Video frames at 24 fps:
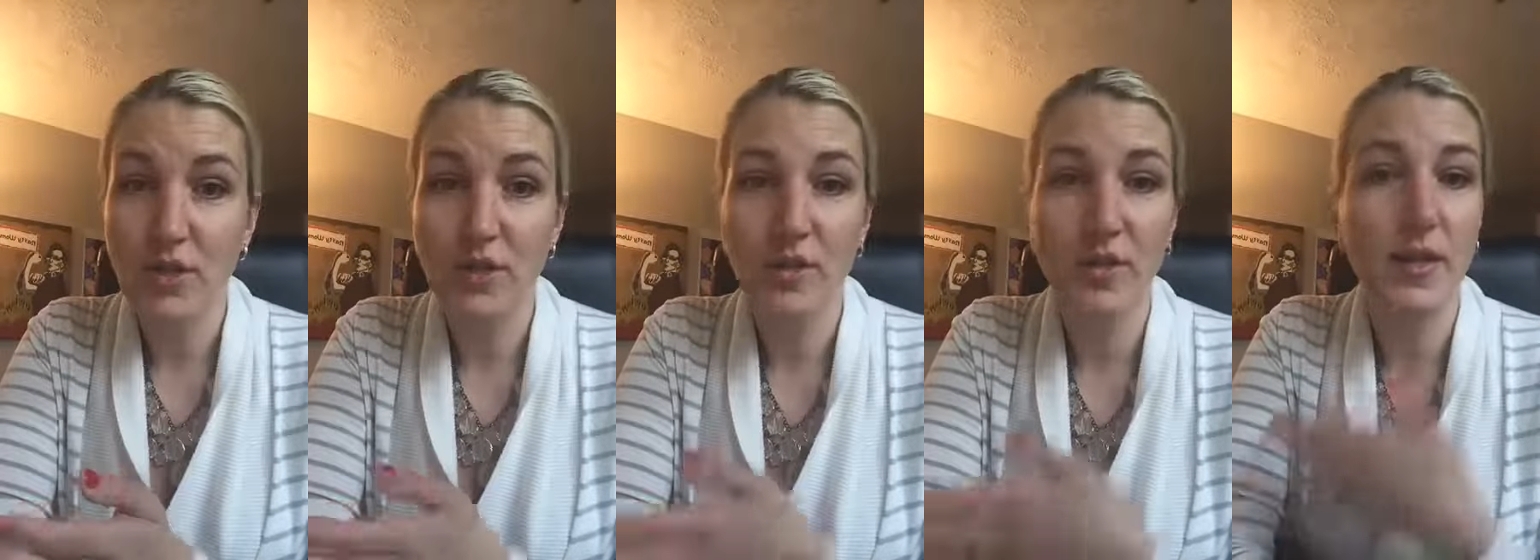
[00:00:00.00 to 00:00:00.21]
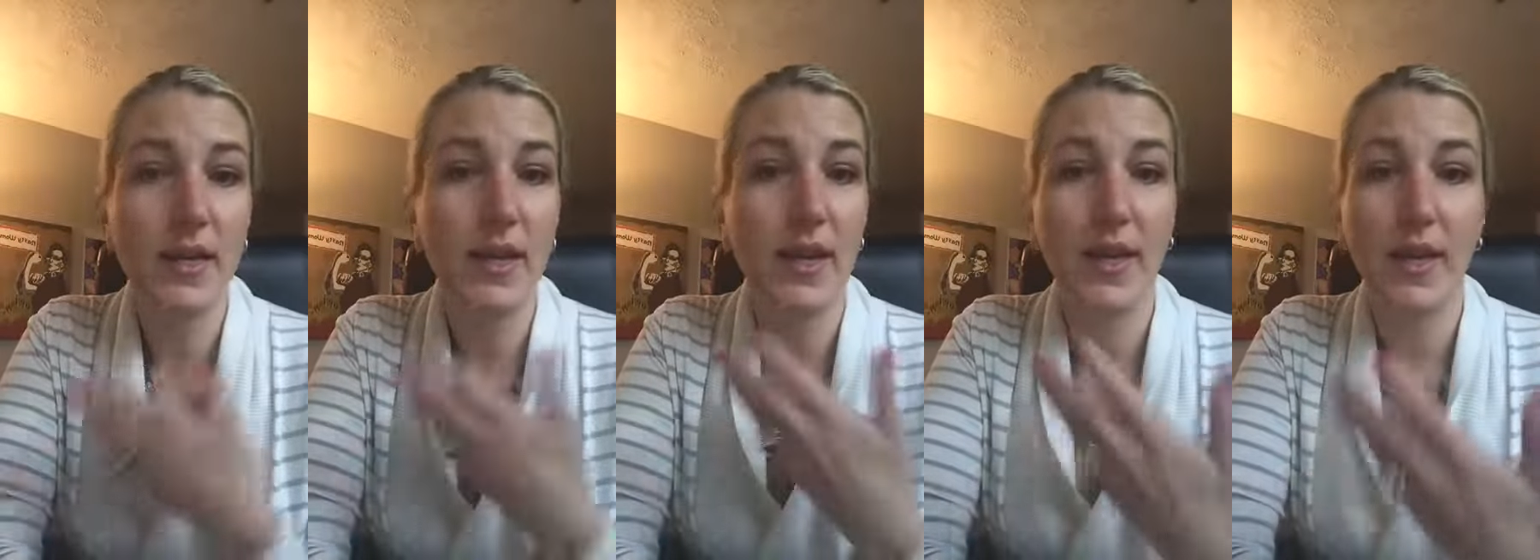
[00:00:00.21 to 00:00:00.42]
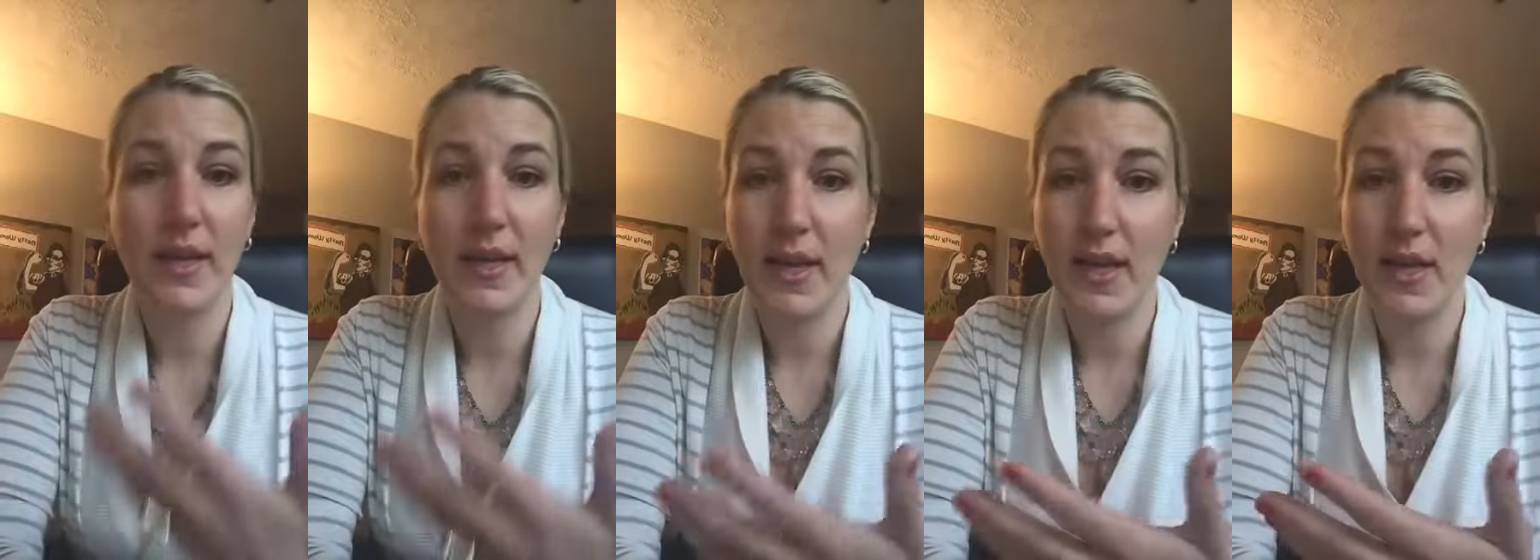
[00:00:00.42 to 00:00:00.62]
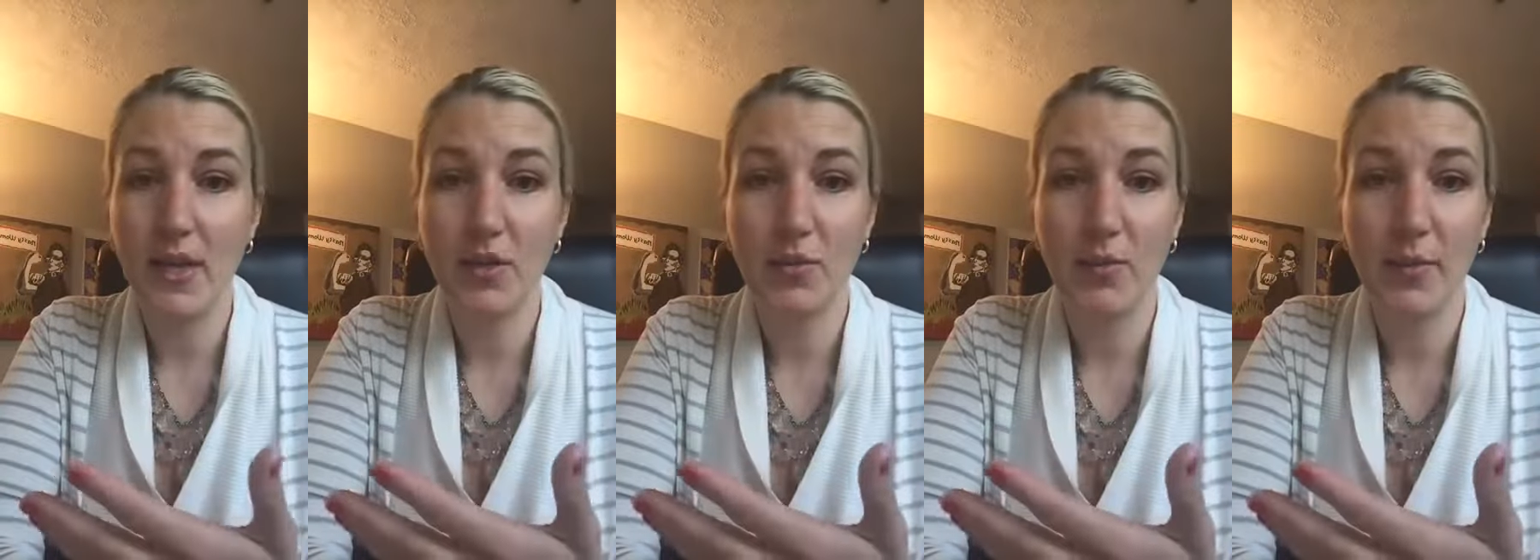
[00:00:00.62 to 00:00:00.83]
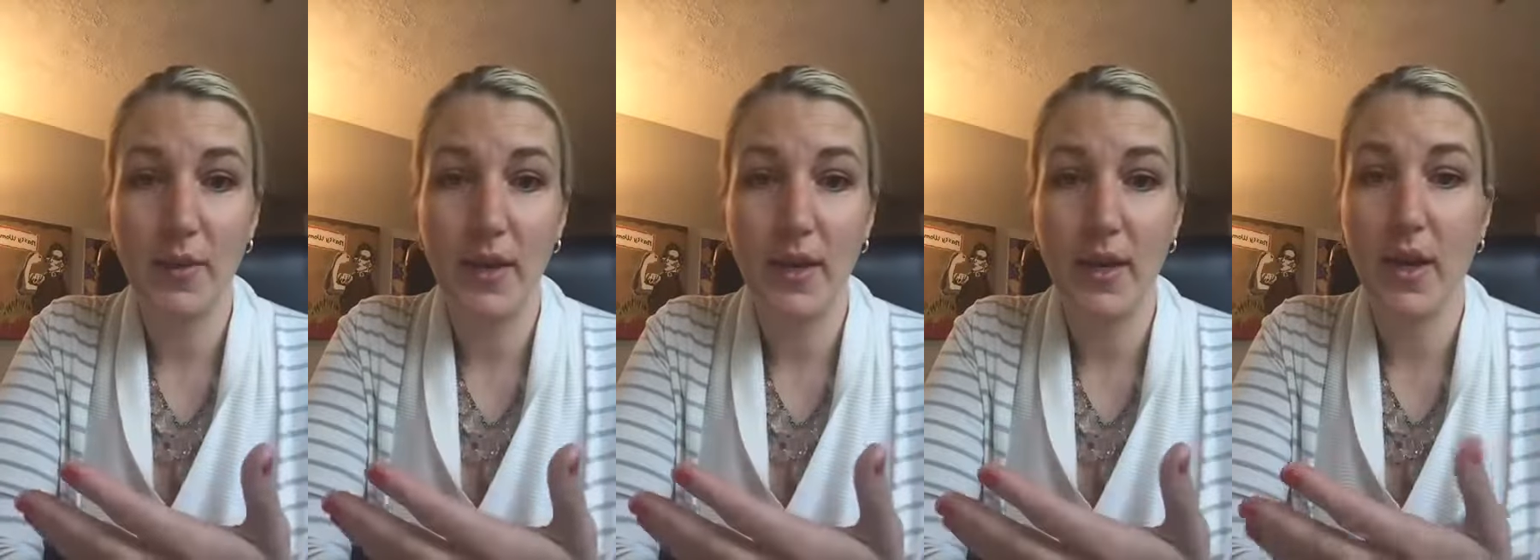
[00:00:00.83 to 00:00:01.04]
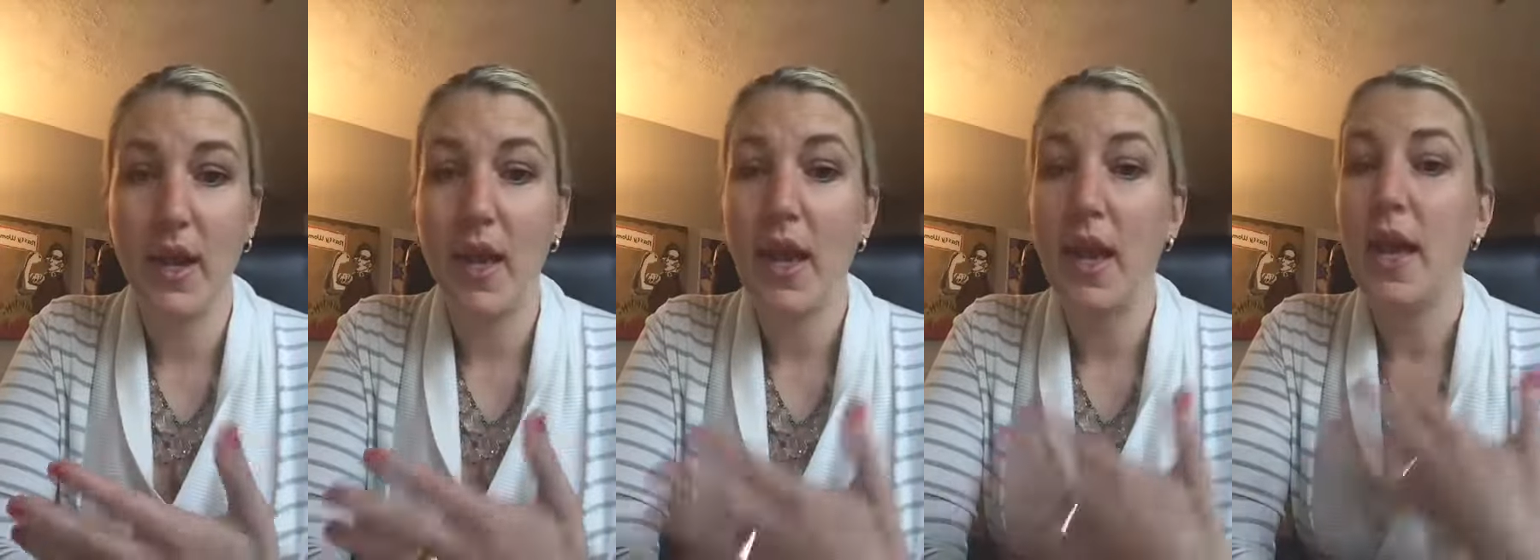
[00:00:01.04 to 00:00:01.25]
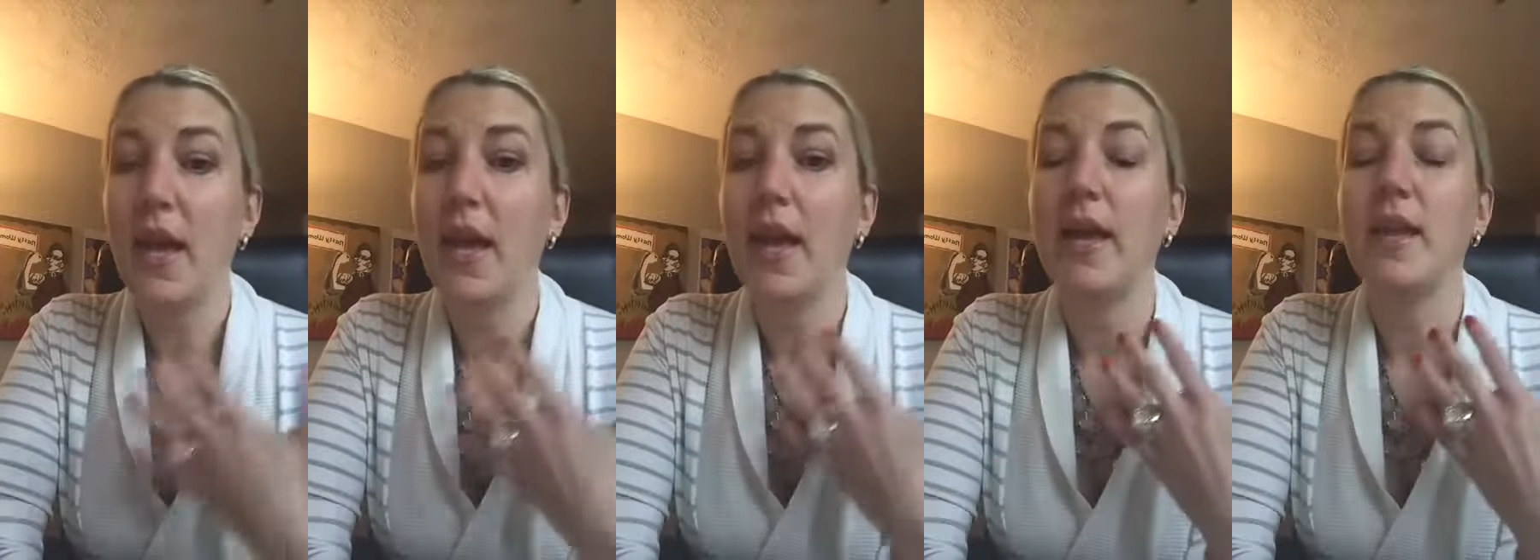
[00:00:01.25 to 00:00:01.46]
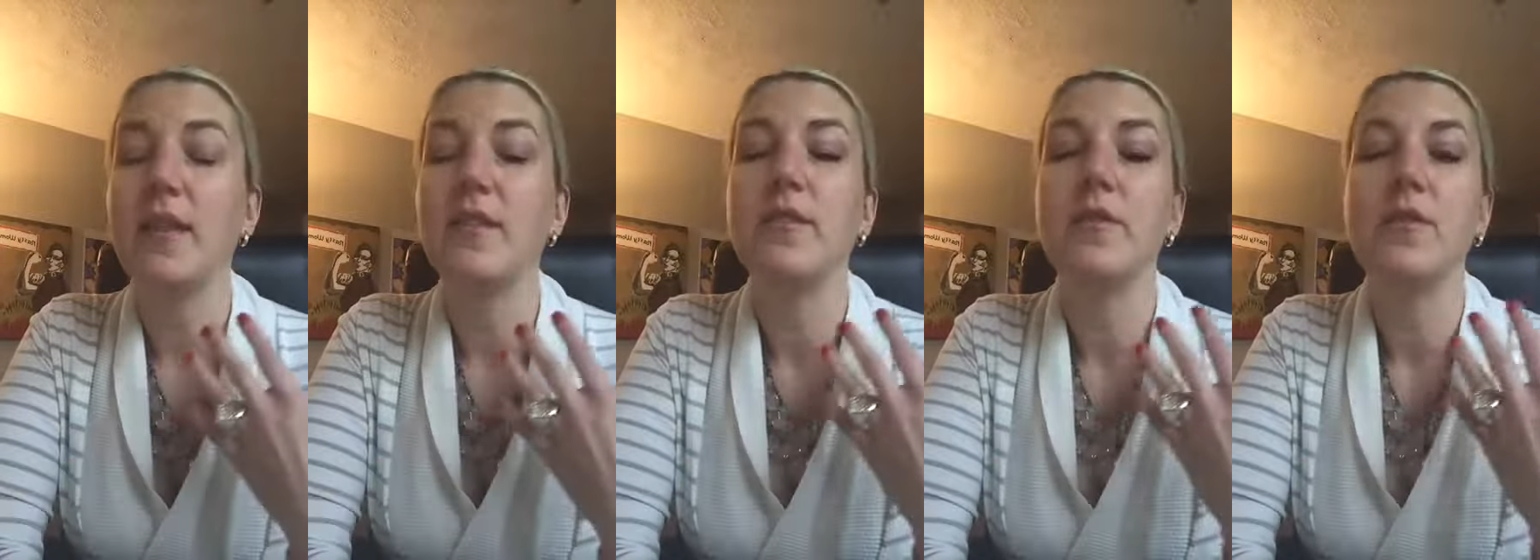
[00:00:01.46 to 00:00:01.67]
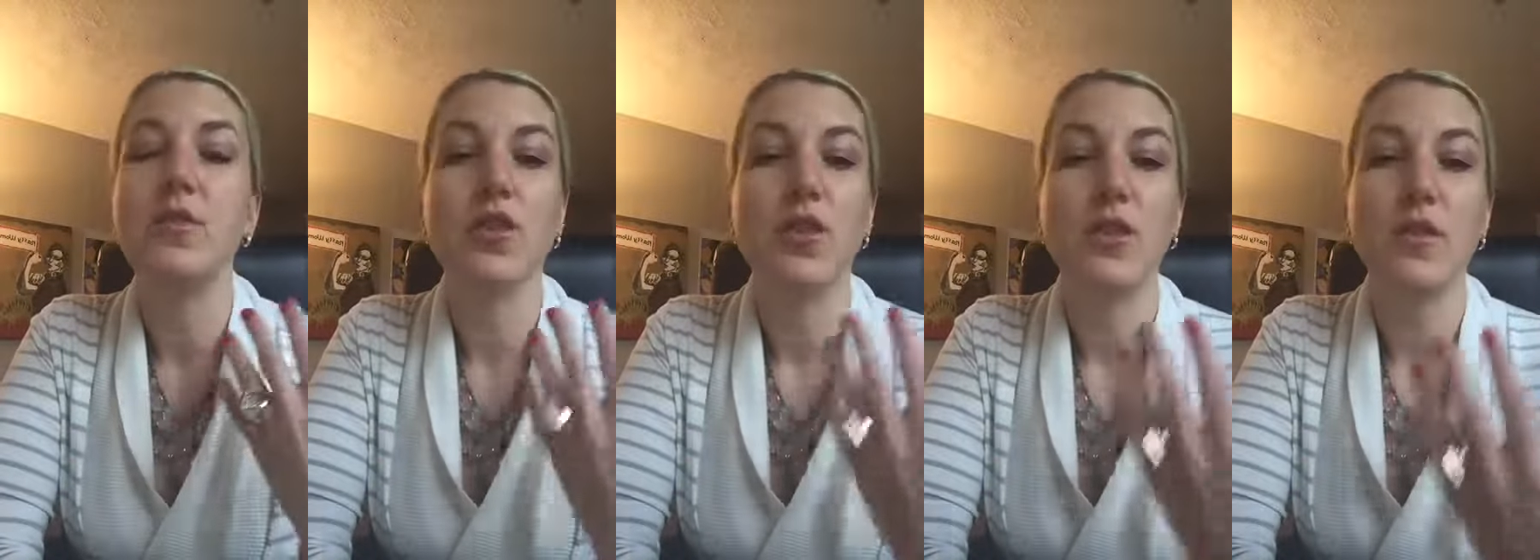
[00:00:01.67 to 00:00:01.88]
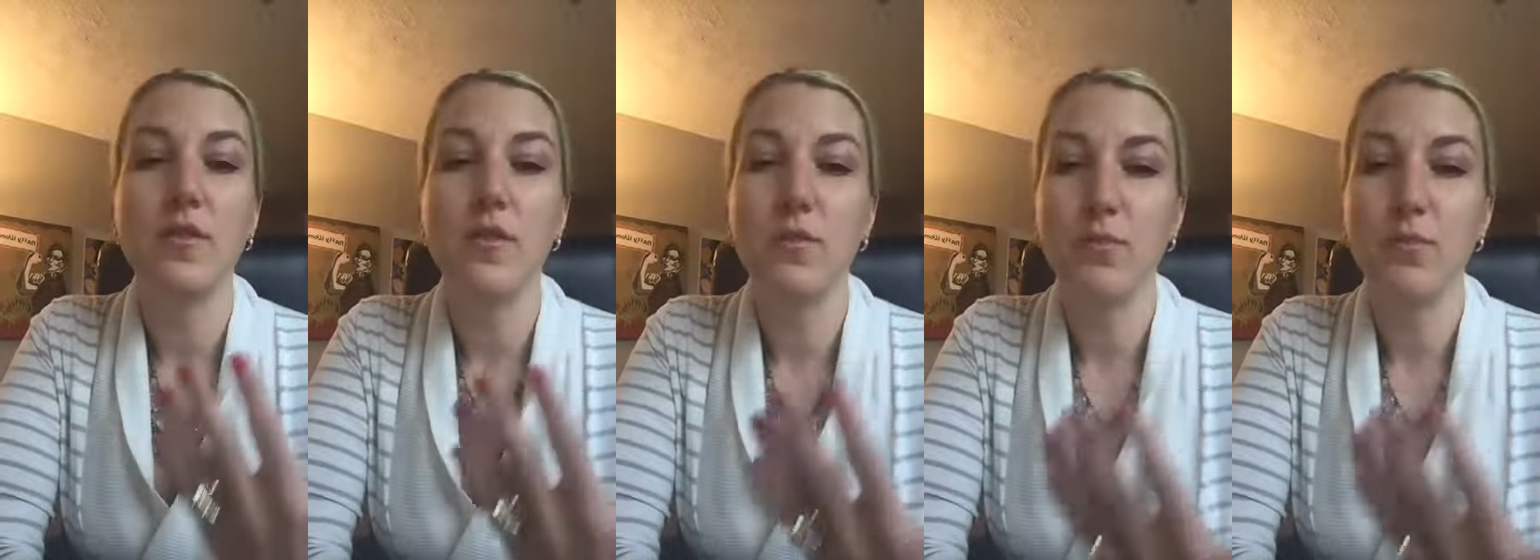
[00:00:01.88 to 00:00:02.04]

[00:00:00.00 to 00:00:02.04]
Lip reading: to get engagement. It's just